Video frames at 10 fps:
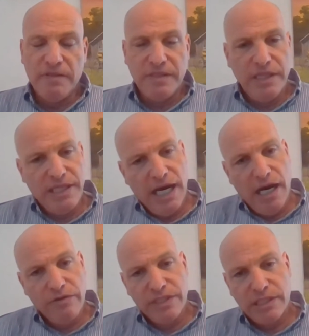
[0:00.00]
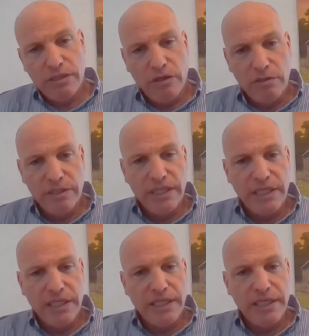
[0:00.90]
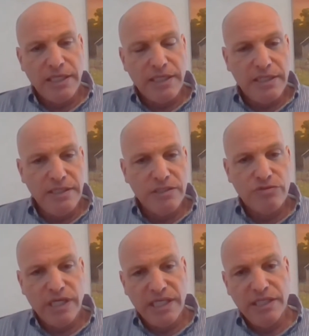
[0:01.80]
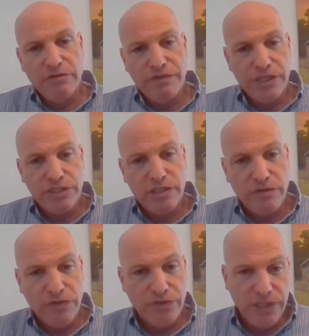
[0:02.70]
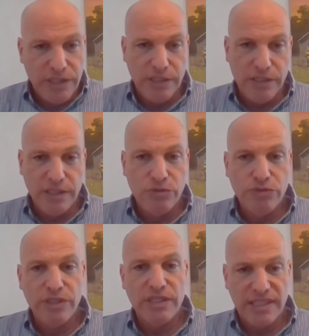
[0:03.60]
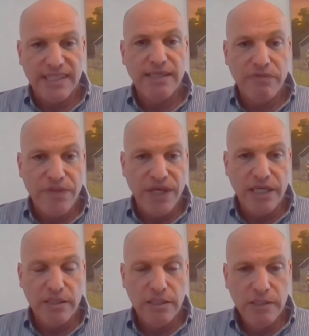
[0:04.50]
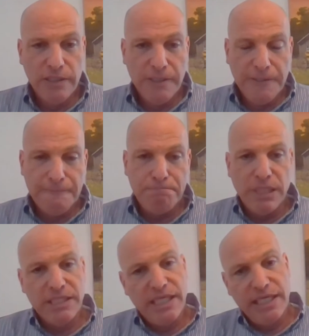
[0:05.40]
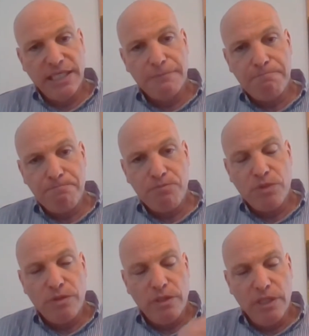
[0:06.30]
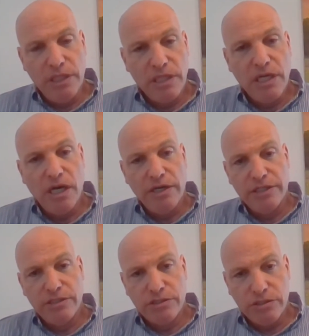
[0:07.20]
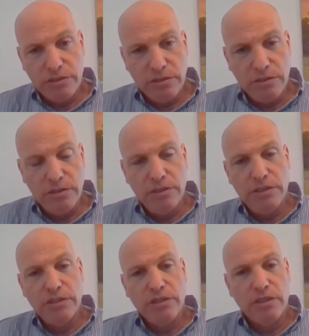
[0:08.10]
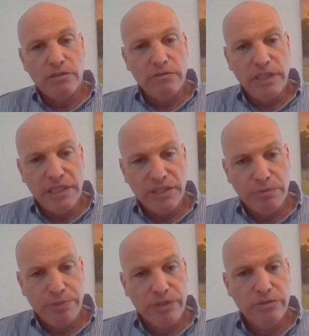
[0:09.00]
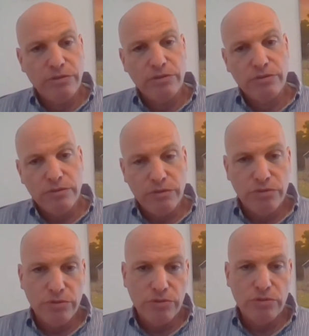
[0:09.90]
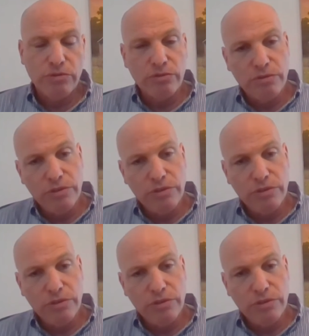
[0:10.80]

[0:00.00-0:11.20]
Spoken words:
Now it's called the Israeli Innovation Authority. They're doing the same thing, but they encourage, entrepreneur to